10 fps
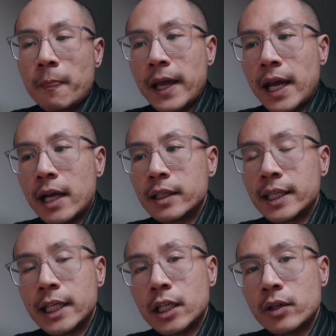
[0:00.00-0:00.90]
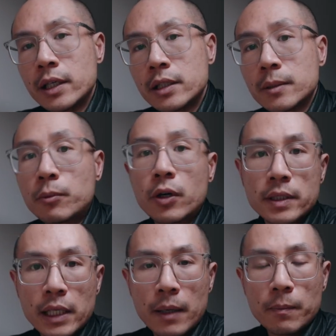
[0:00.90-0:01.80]
And the gear supports
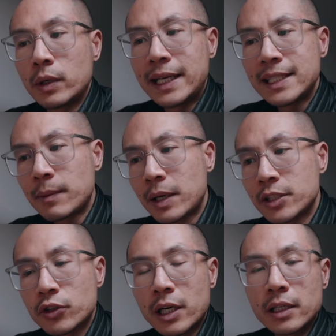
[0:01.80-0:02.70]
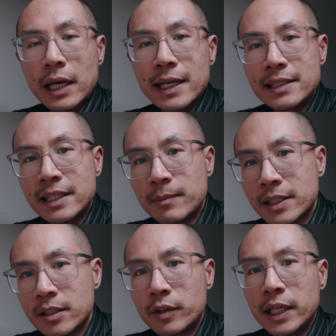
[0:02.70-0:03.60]
that. Anytime I see
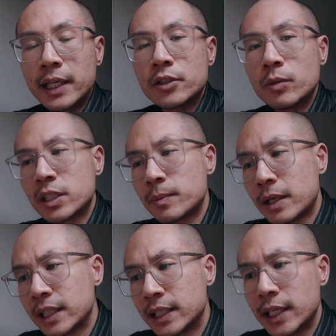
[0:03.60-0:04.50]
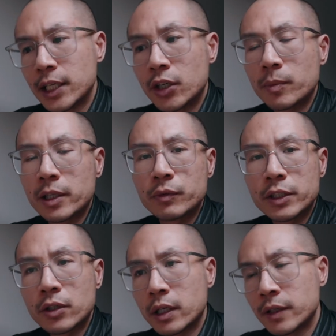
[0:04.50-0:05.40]
myself thinking too much about the gear, about the
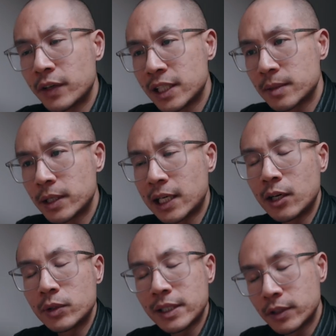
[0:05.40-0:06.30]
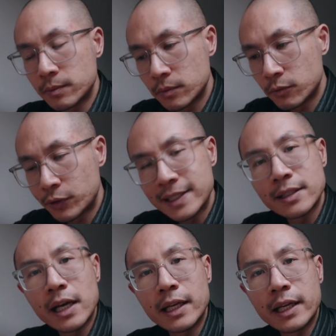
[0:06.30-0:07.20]
return on investment, I always have to
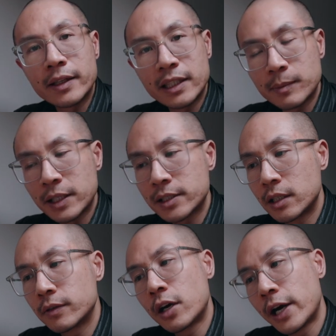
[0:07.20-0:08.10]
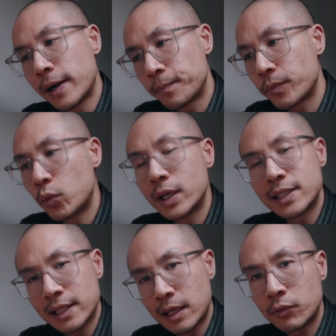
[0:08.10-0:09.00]
reset and think to myself, all right, what is
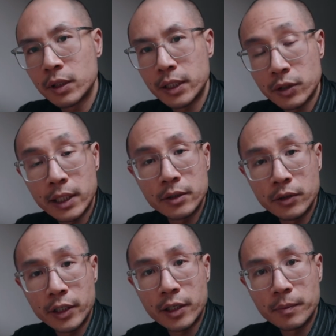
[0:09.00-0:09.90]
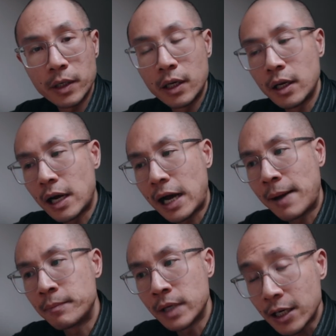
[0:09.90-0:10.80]
it that I'm really trying to do here?
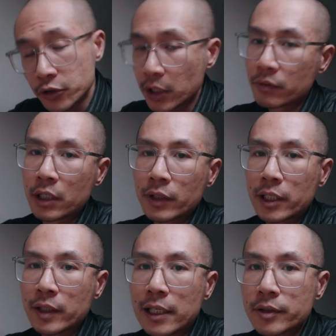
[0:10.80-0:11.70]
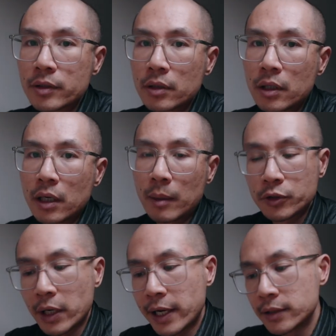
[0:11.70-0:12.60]
I'm not trying to run a rental house. I'm
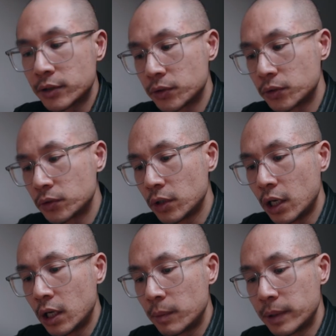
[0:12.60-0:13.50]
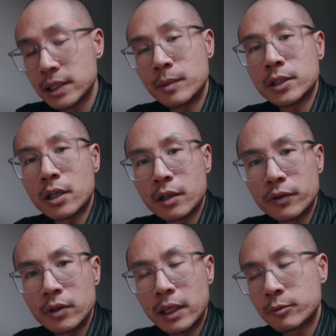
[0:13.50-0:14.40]
trying to be a
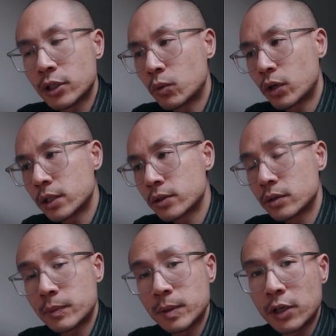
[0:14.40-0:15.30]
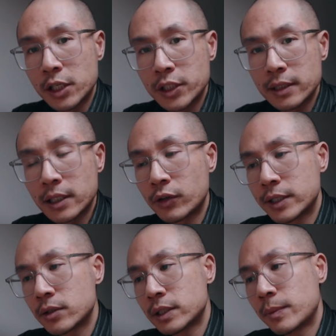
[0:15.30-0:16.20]
cinematographer. I'm trying to work on certain types of projects and
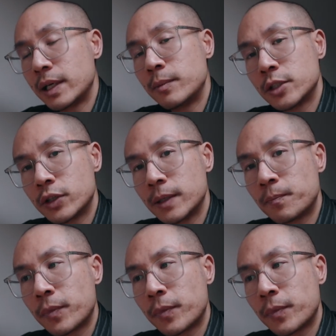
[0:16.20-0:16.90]
create certain type of imagery.